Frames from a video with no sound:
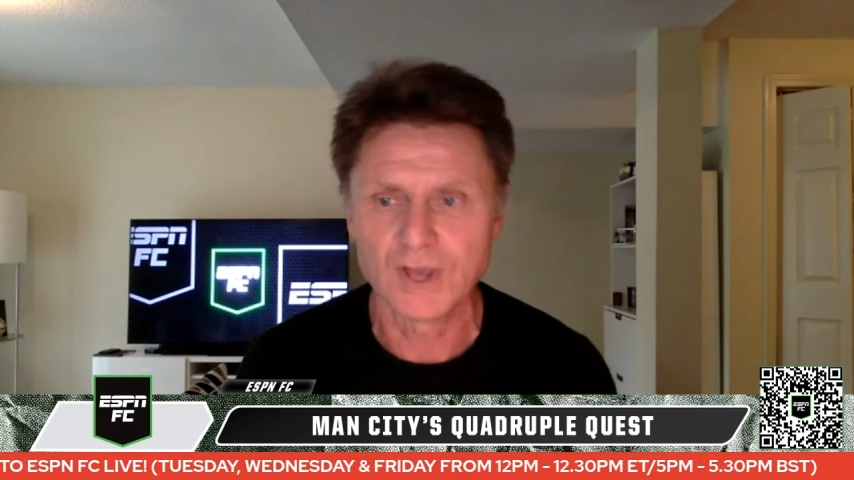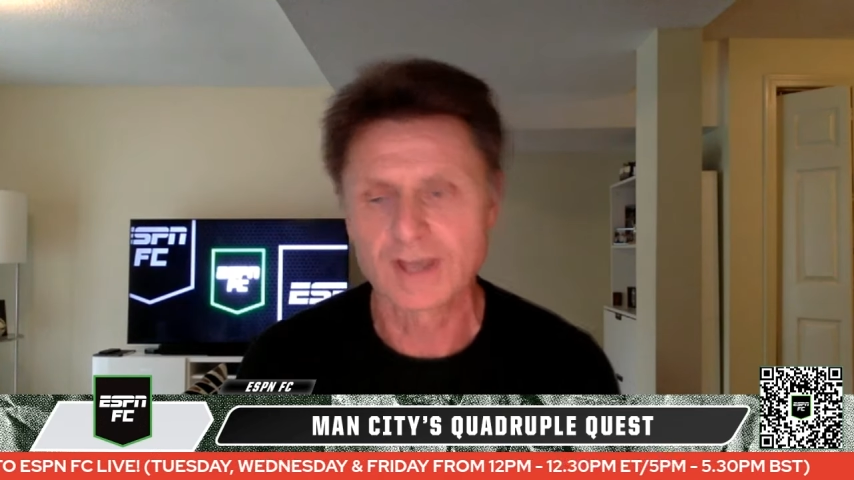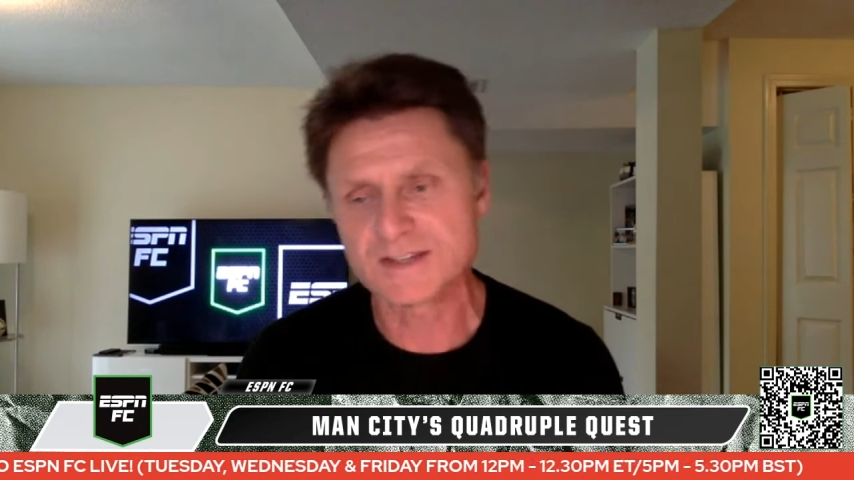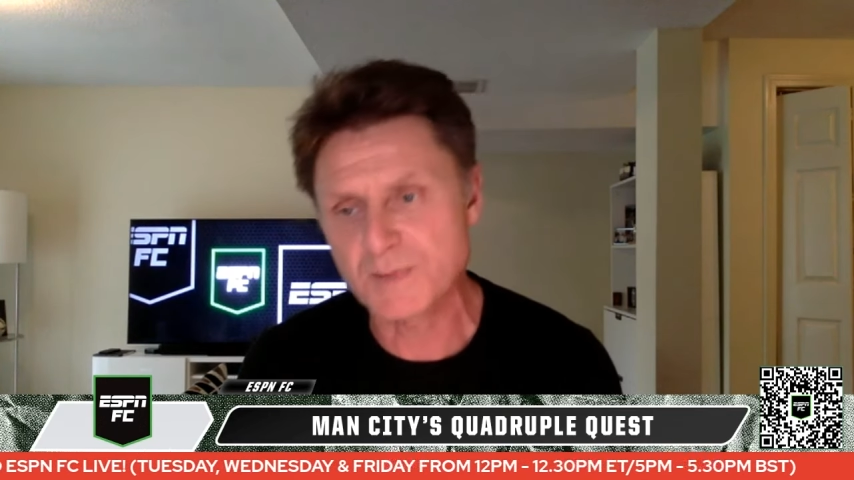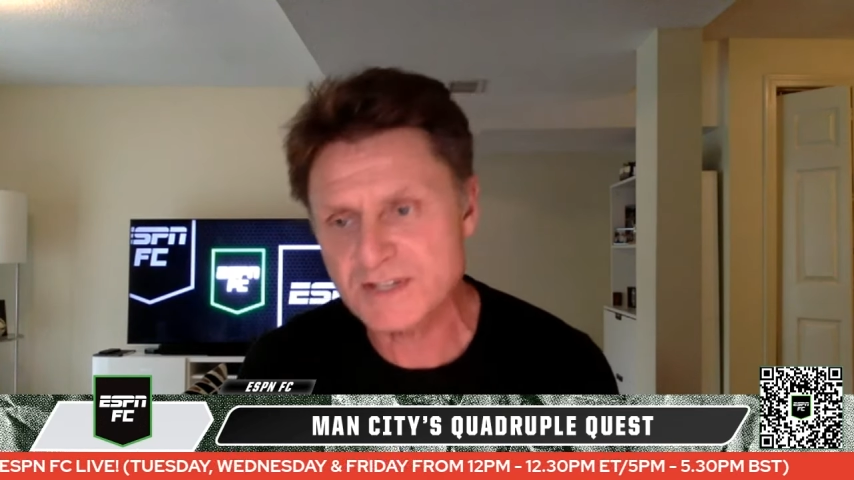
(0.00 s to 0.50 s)

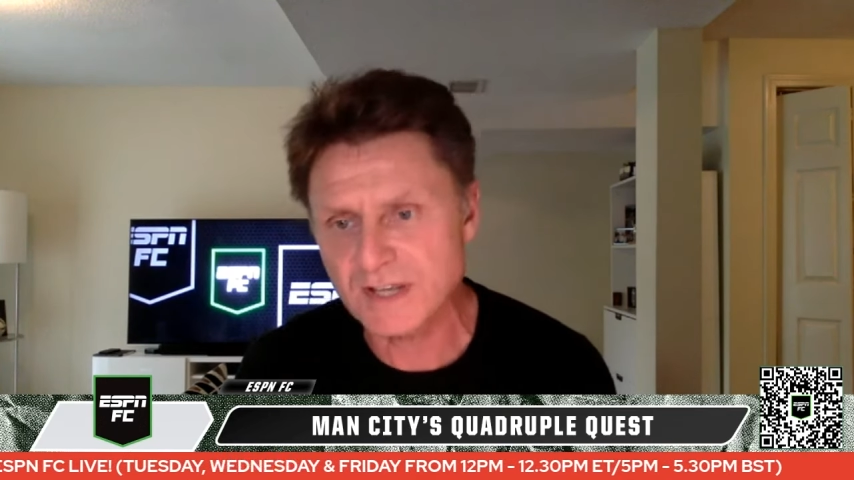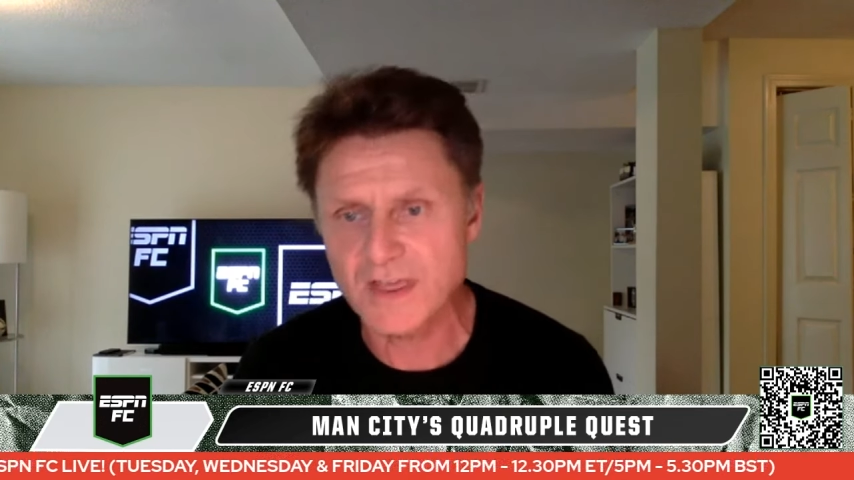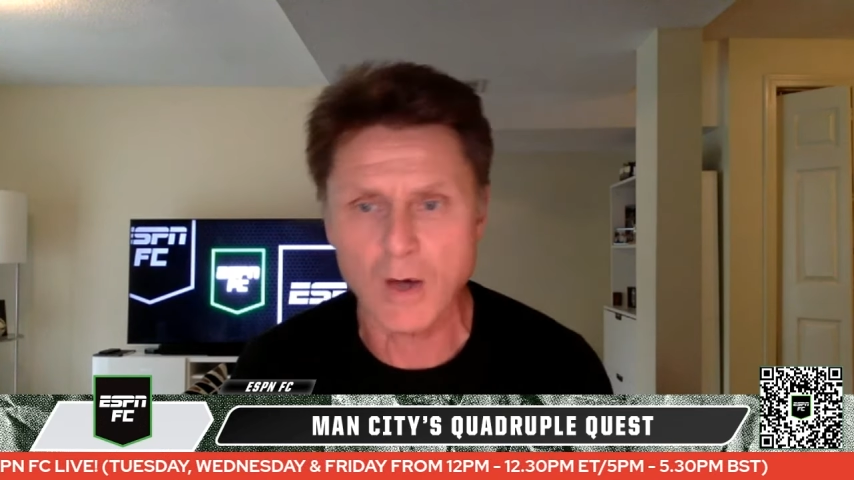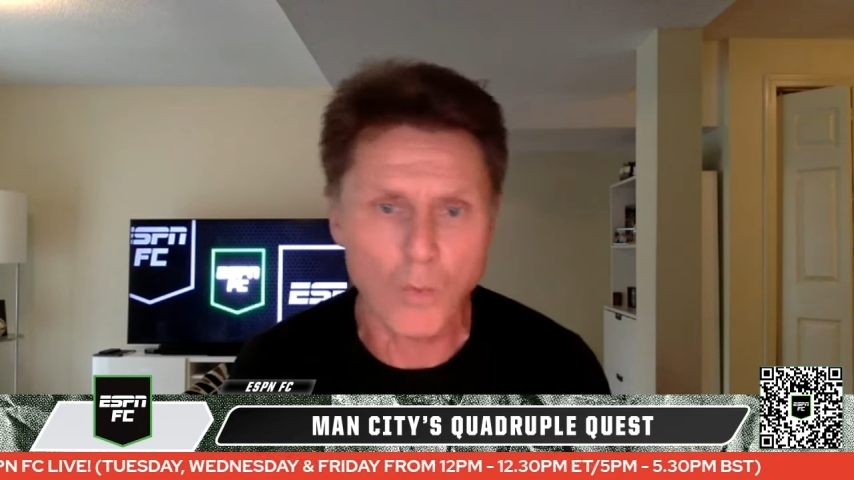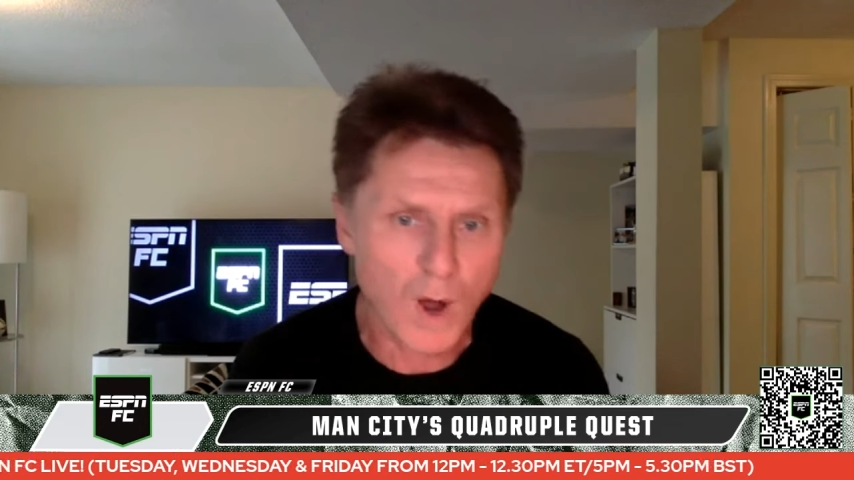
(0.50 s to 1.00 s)
is missing
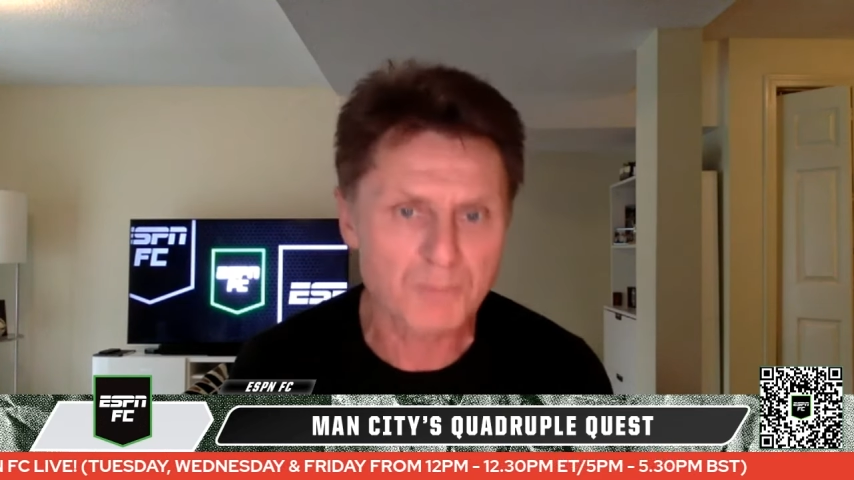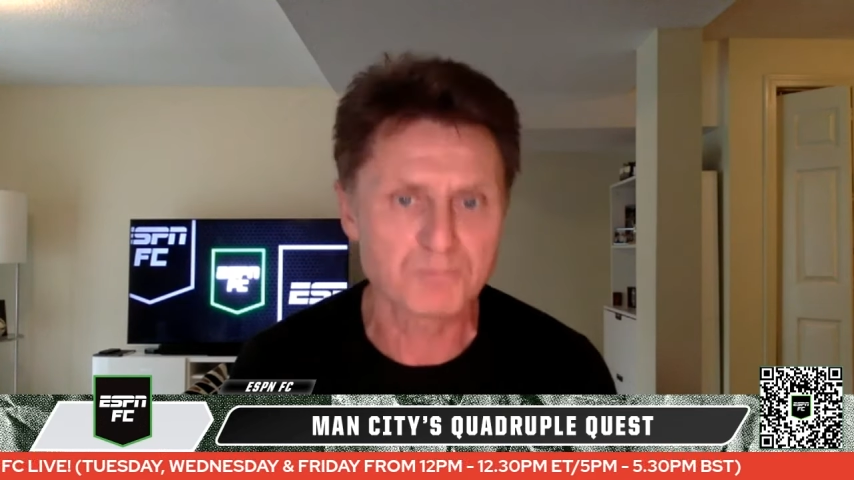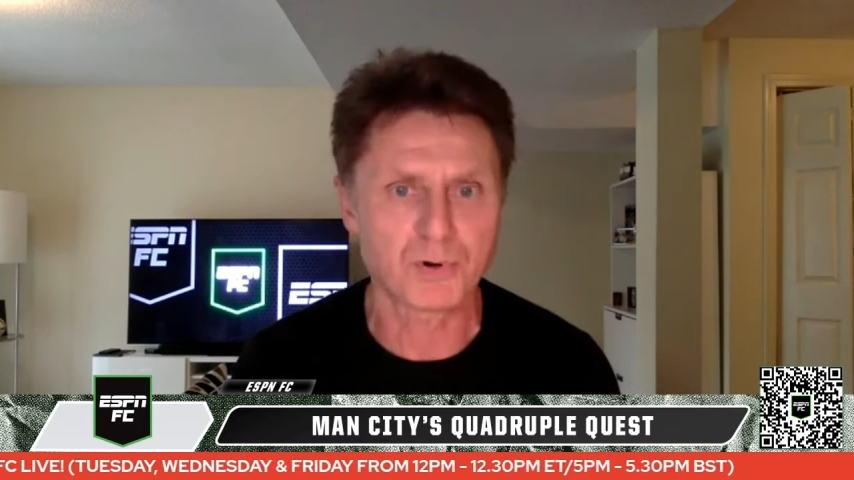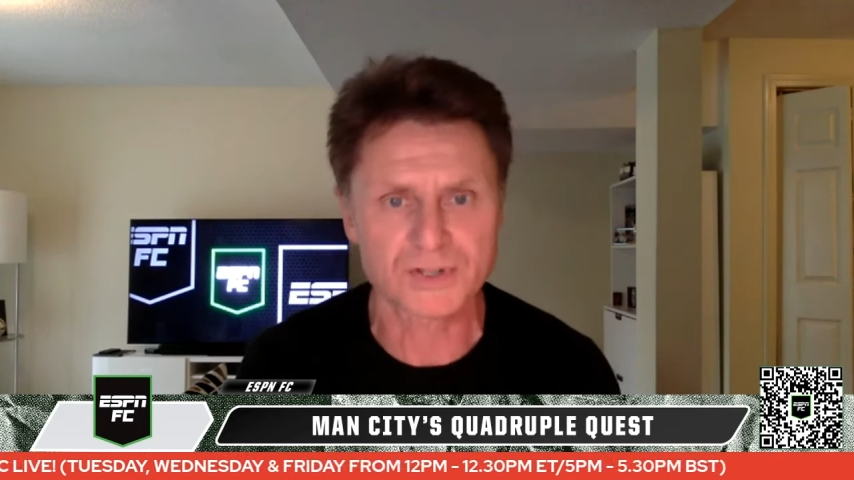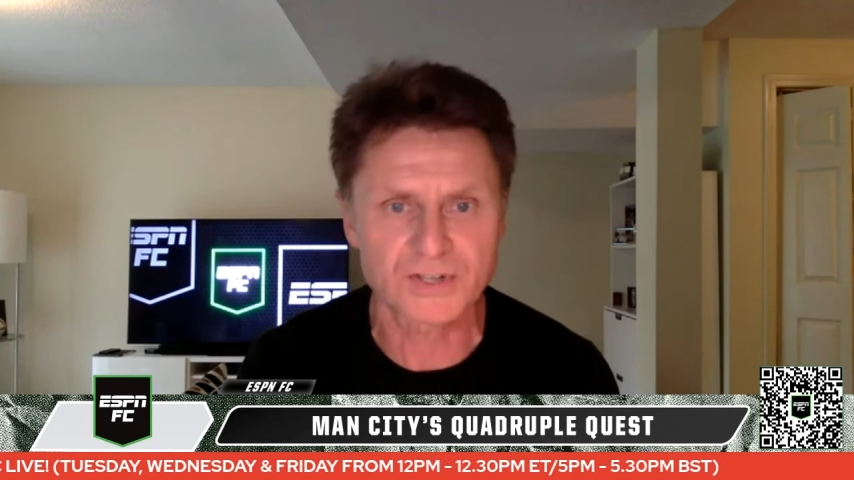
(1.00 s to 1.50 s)
that one
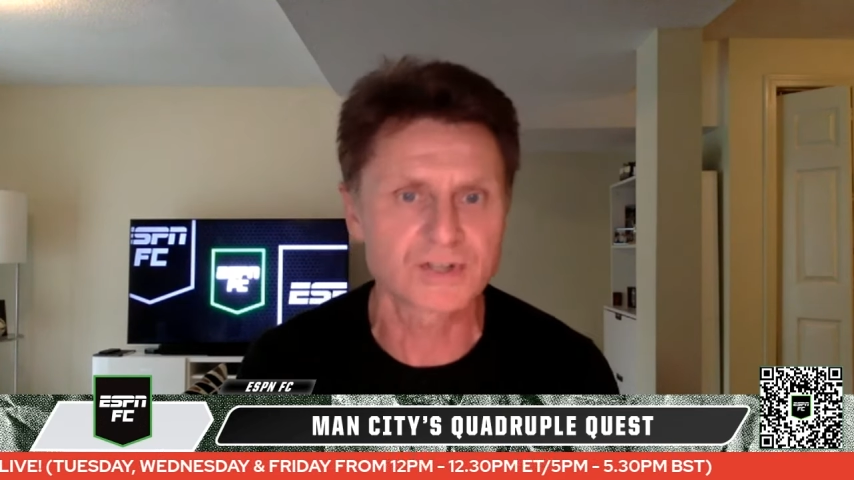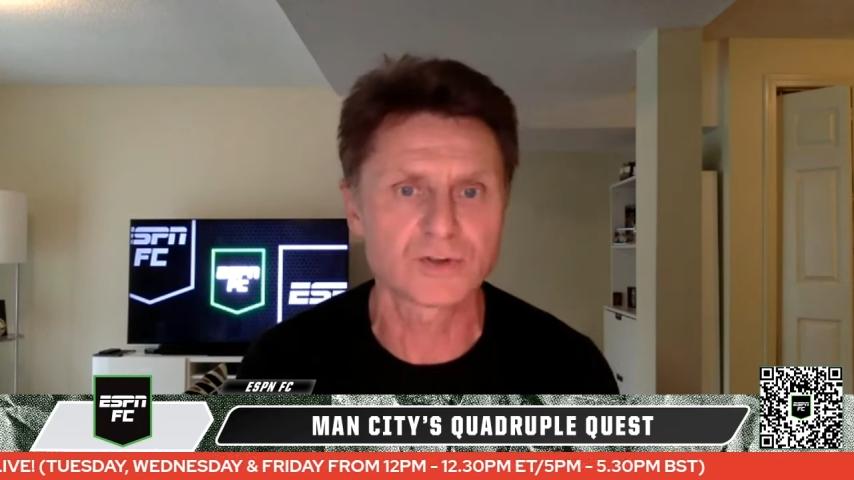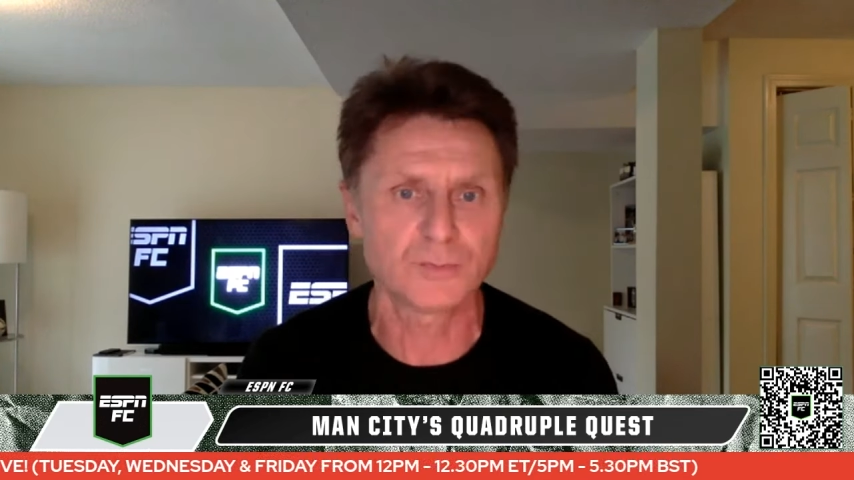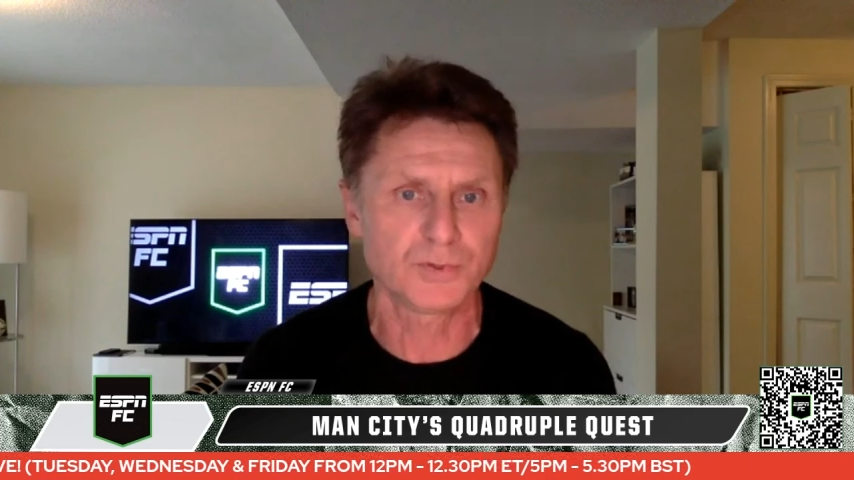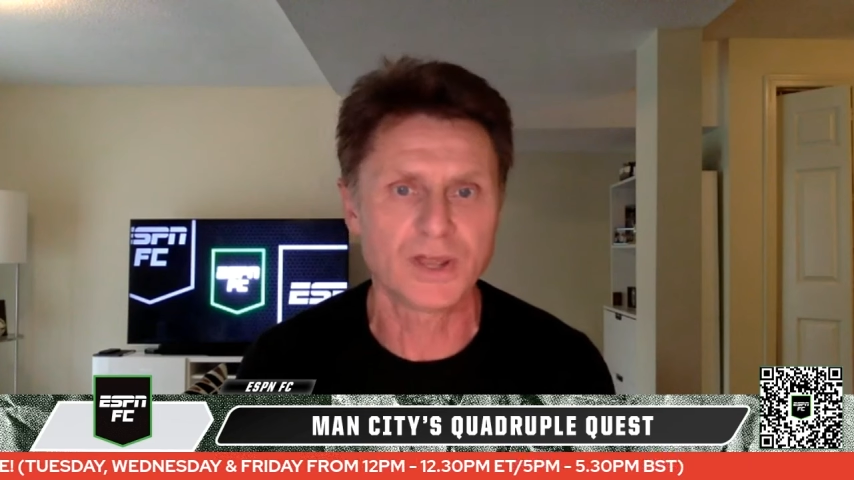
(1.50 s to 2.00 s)

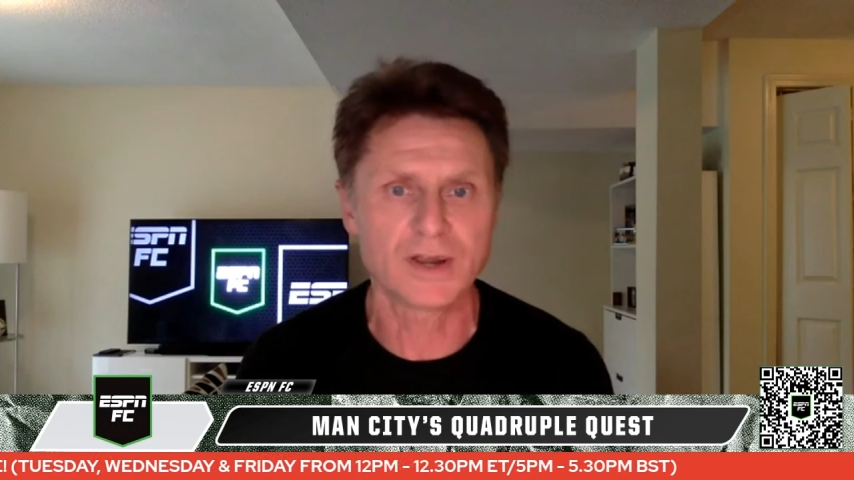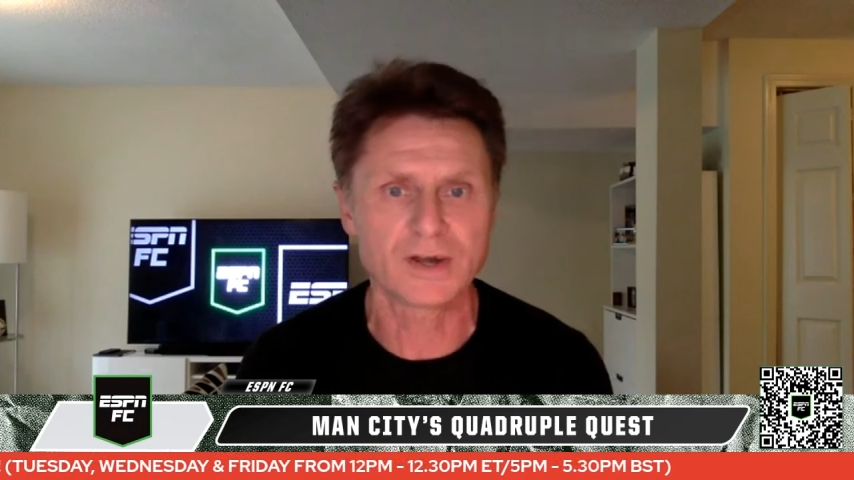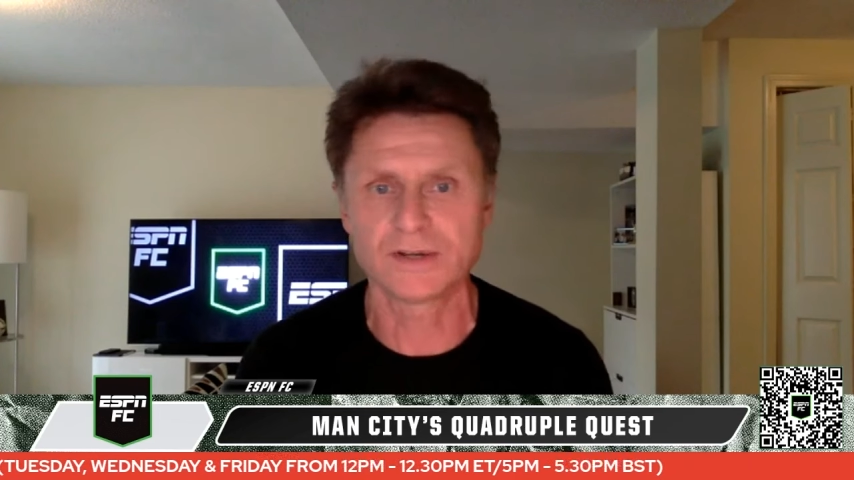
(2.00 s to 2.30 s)
particular player.